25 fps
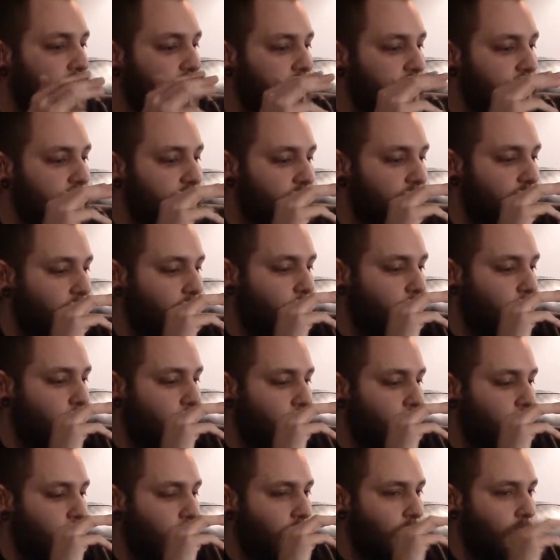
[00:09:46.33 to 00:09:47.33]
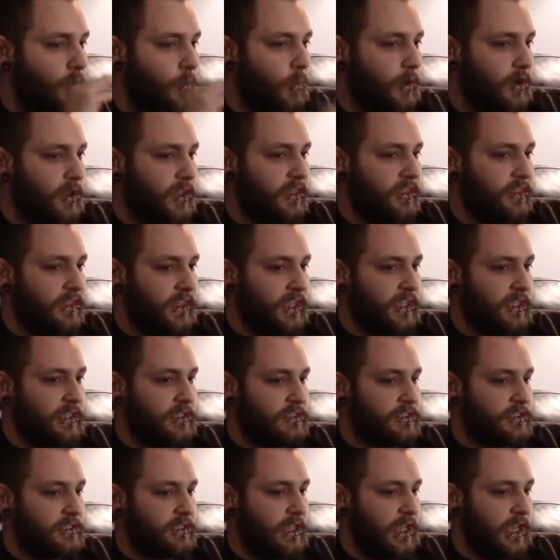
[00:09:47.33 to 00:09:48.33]
So, one of the
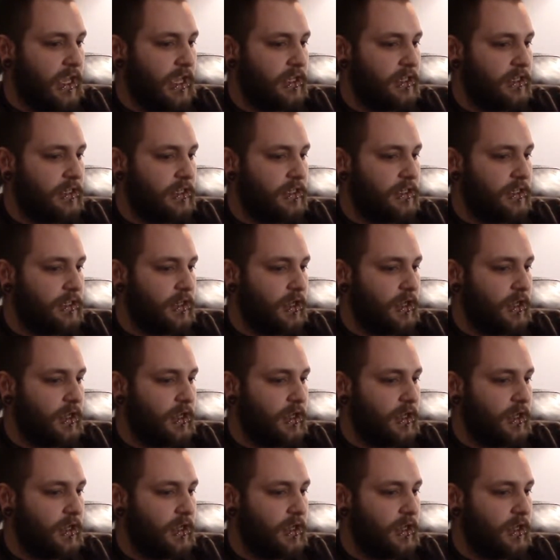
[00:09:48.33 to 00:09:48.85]
things that